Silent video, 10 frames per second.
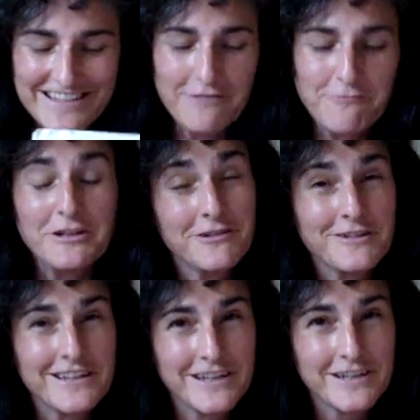It's a really,
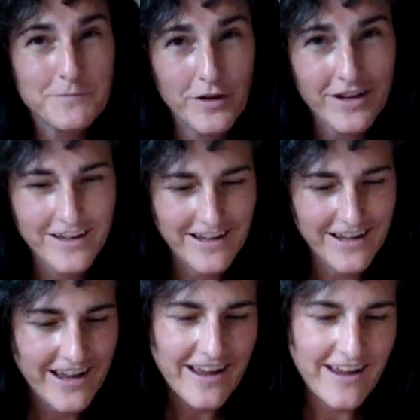really good book,
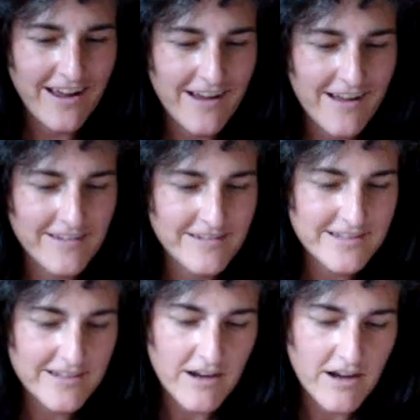and